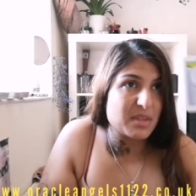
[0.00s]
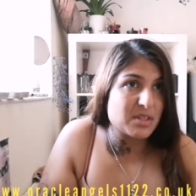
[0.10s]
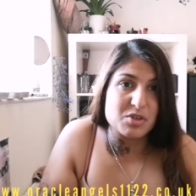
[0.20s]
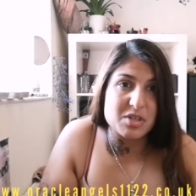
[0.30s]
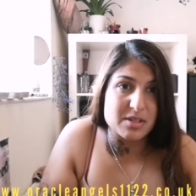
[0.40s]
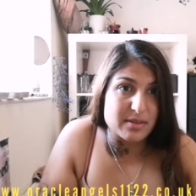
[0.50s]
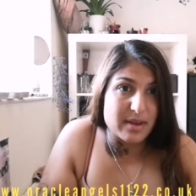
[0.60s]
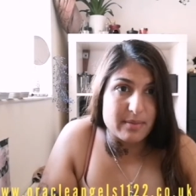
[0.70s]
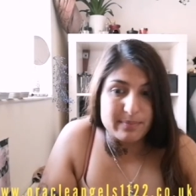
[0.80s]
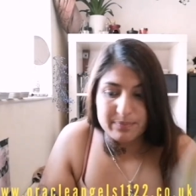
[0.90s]
there's no chance of
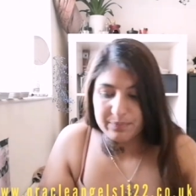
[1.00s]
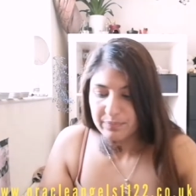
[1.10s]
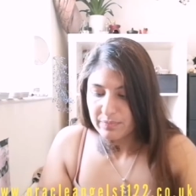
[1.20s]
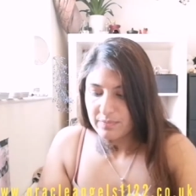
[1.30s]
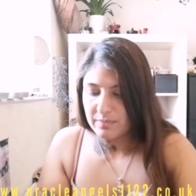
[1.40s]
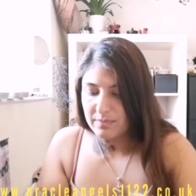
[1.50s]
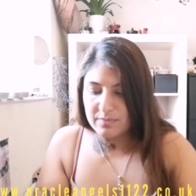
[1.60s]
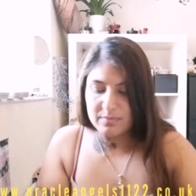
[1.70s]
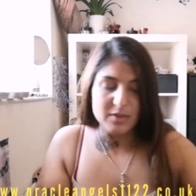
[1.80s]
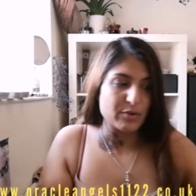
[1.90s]
that.
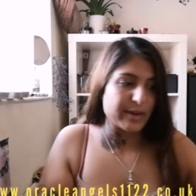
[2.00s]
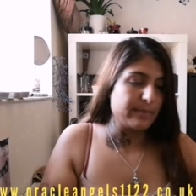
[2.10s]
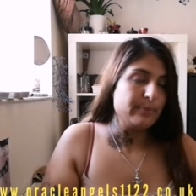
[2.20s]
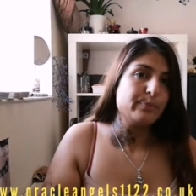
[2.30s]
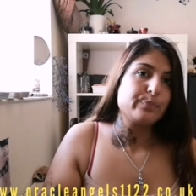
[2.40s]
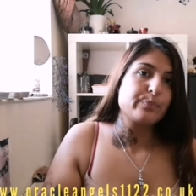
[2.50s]
Okay.